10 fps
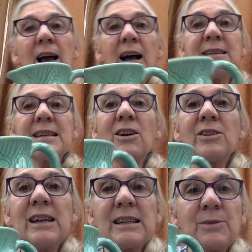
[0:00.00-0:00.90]
As he
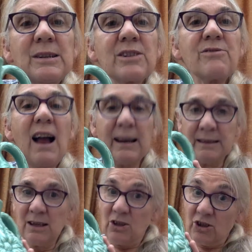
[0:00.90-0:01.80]
got near to his
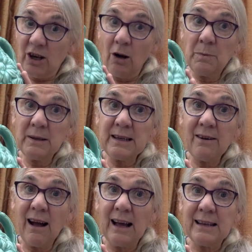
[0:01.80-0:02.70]
gran, she opened
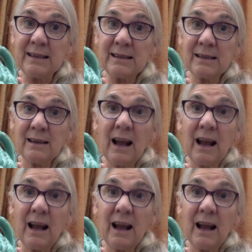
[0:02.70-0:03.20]
her eyes